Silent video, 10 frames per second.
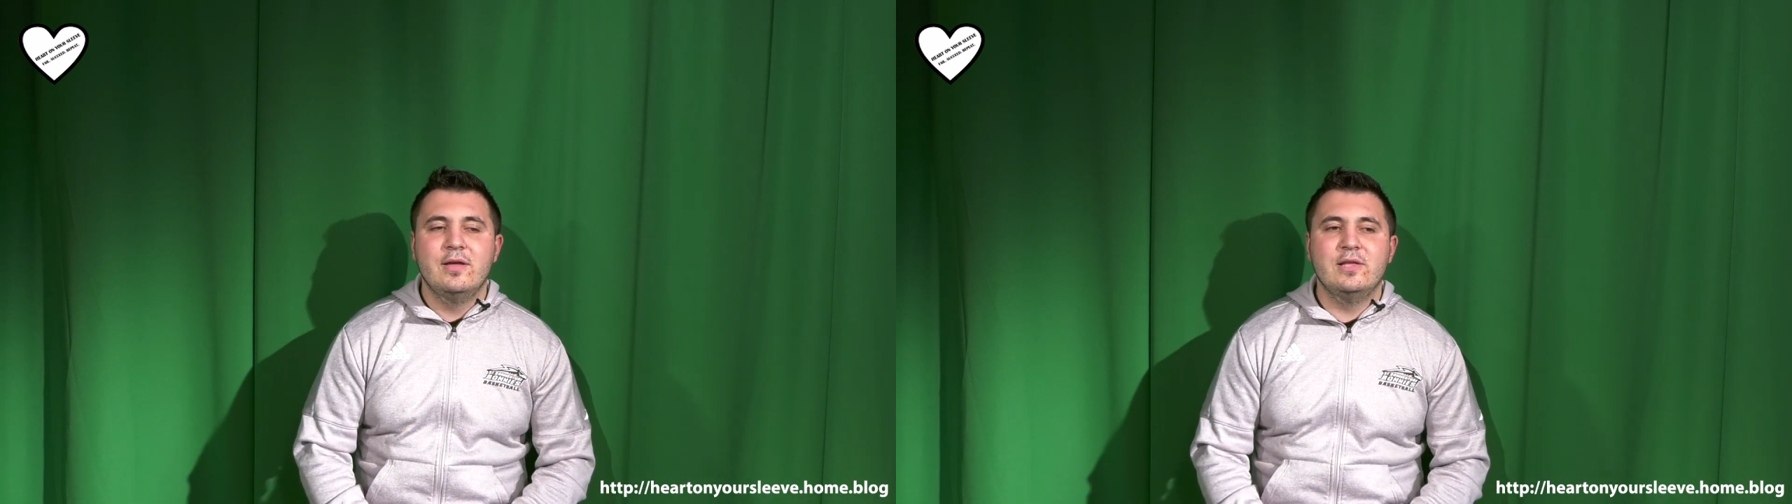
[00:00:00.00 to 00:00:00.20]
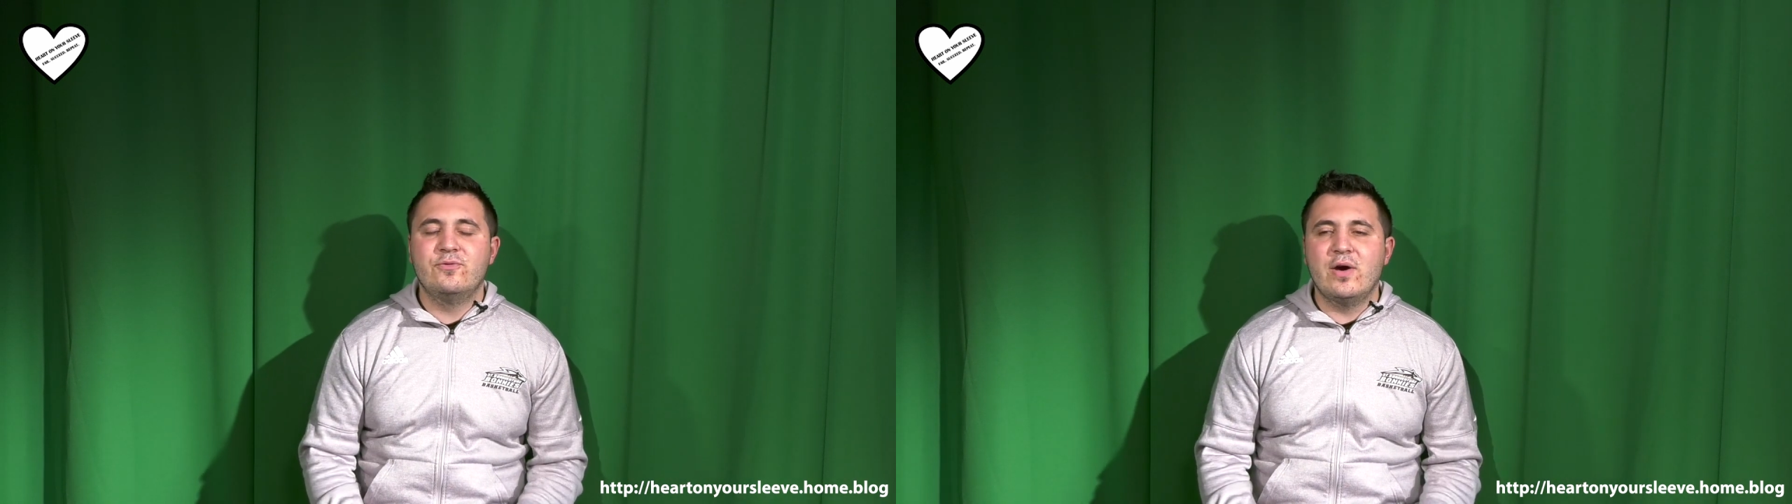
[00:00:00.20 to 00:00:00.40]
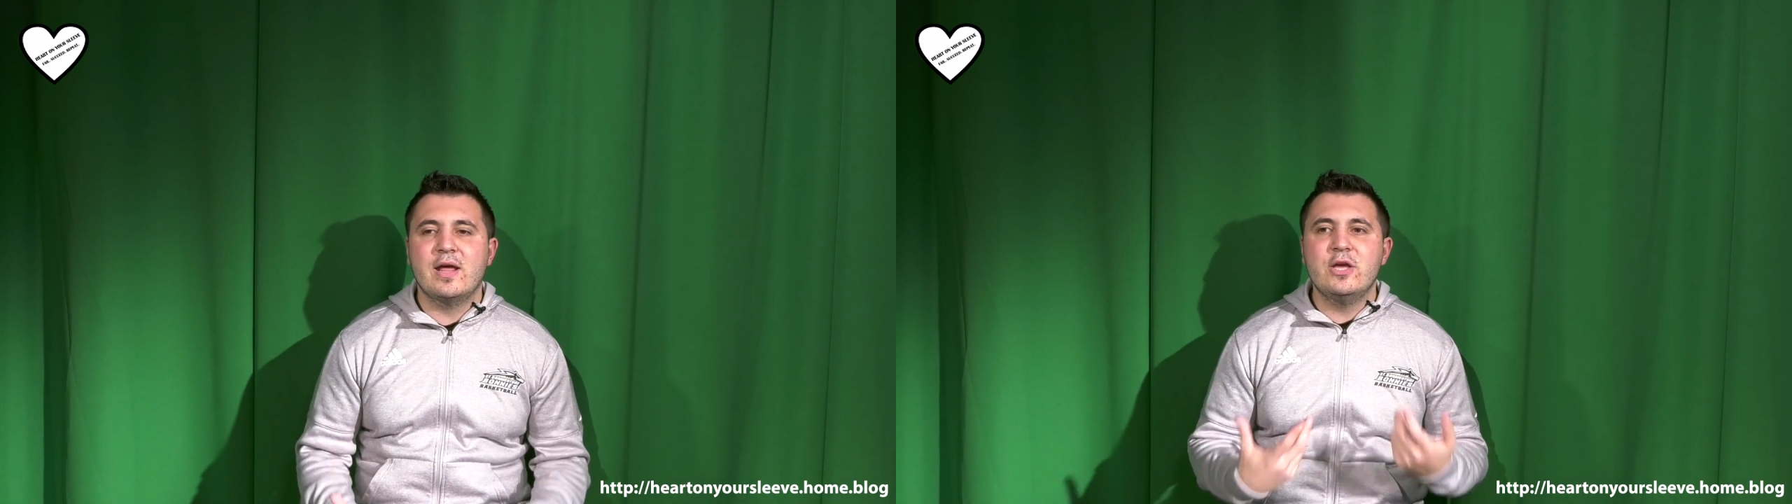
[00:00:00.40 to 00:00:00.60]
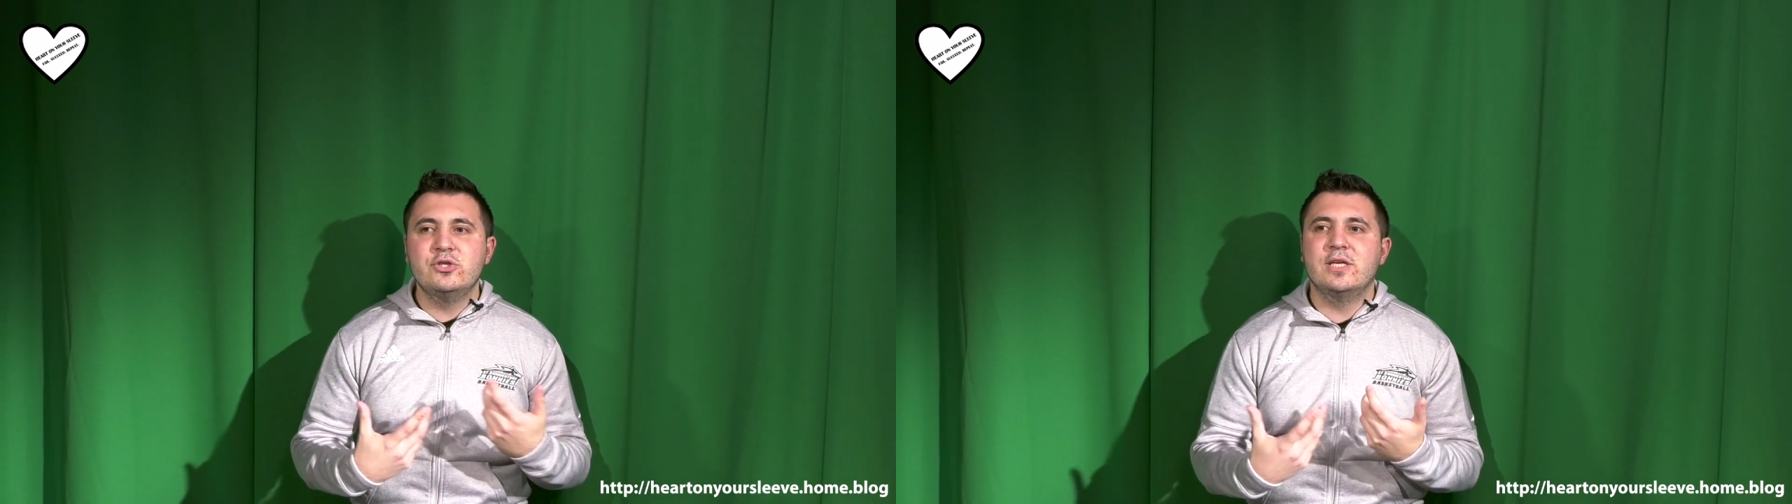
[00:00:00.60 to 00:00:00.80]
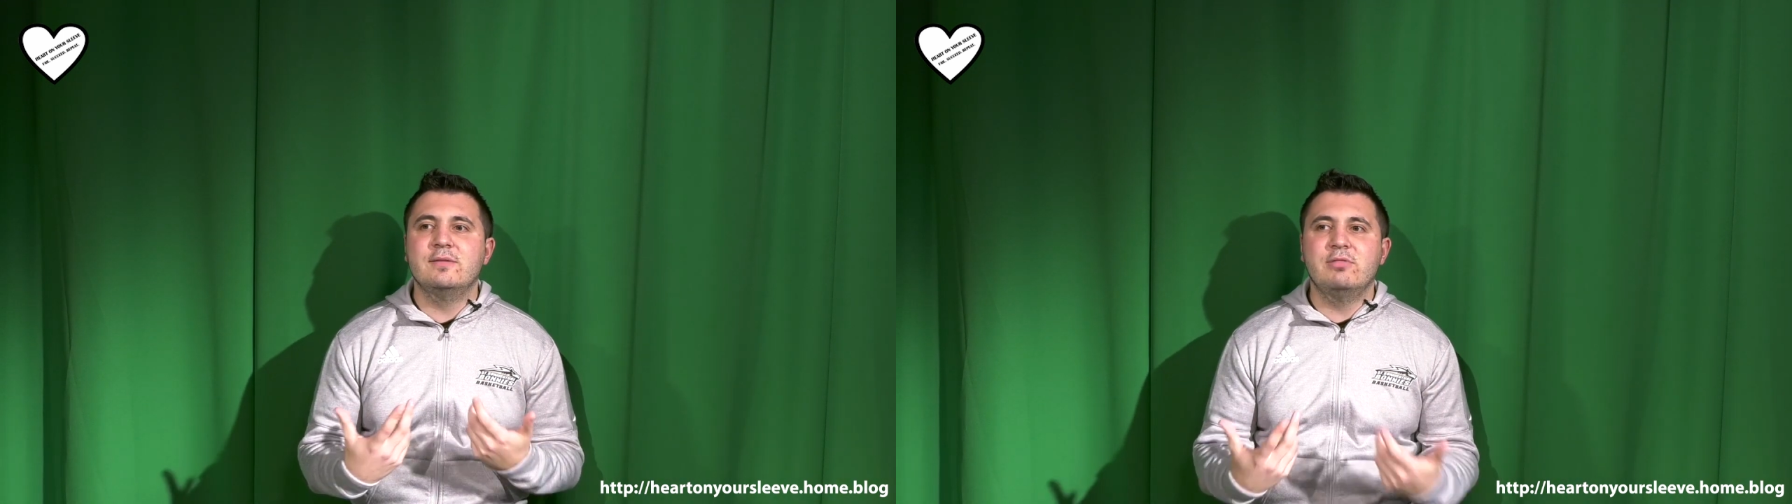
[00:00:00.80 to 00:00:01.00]
it's funny, I
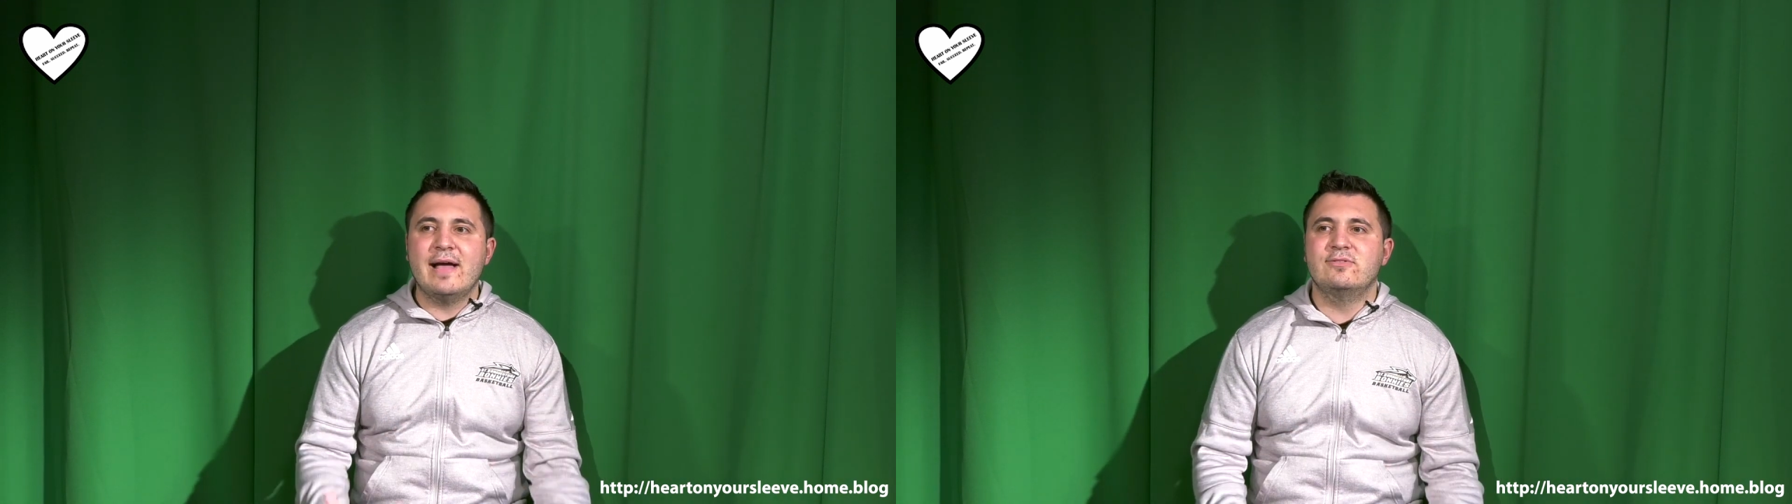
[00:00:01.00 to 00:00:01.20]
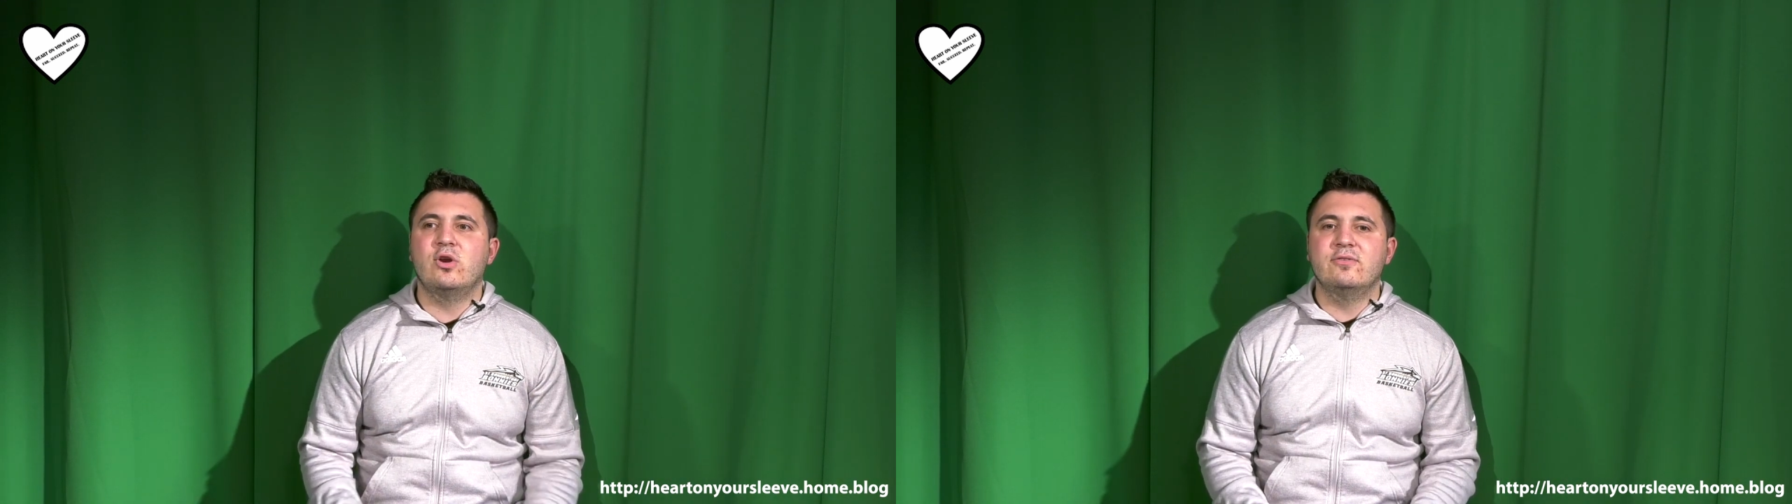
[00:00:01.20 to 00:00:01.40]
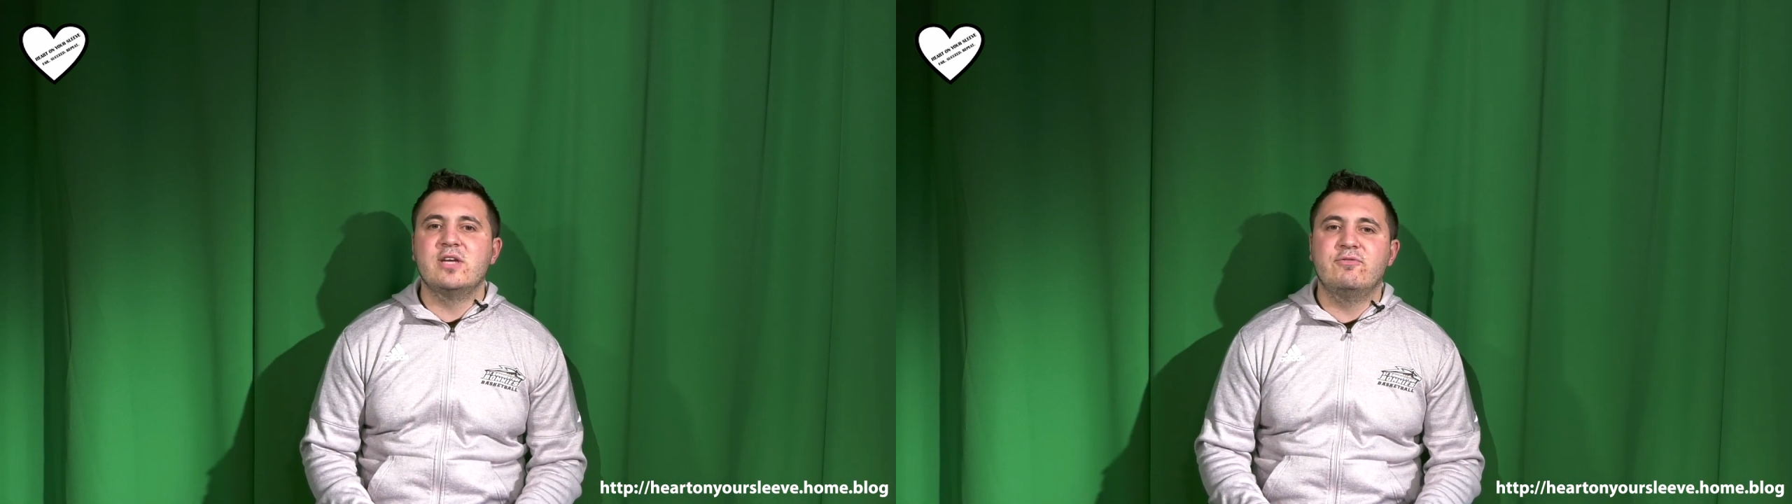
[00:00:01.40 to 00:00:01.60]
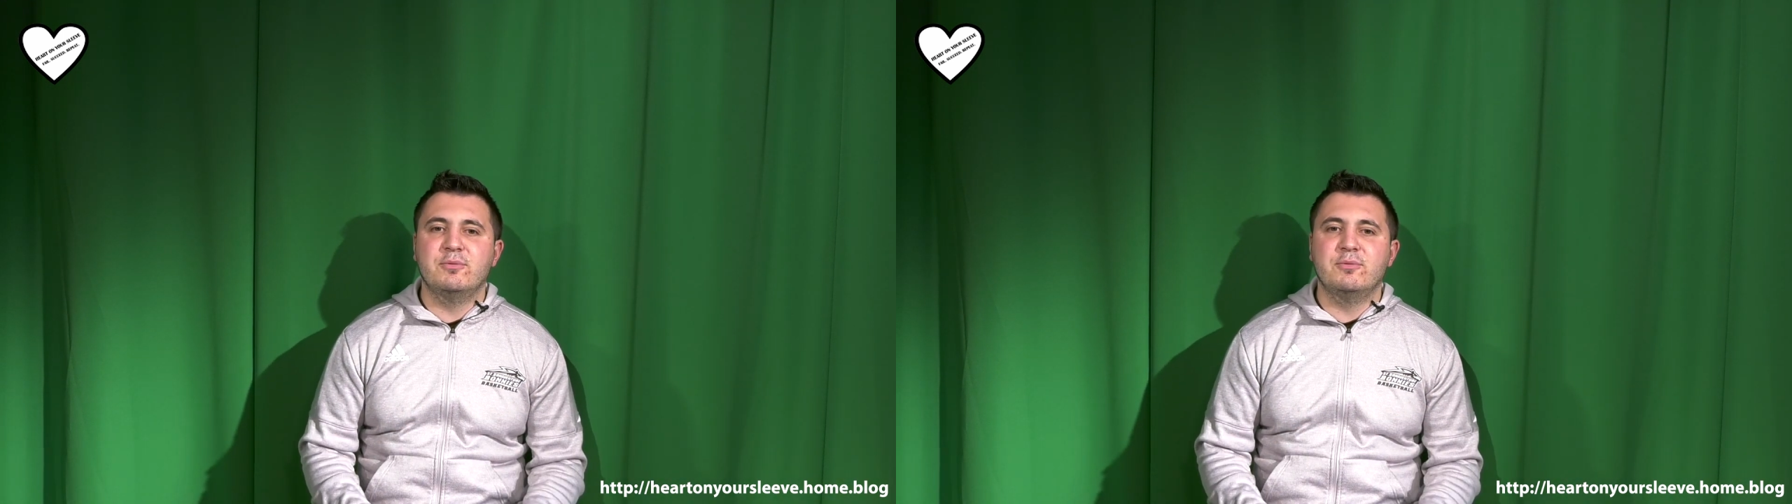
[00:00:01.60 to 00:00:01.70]
used to get laughed at all the time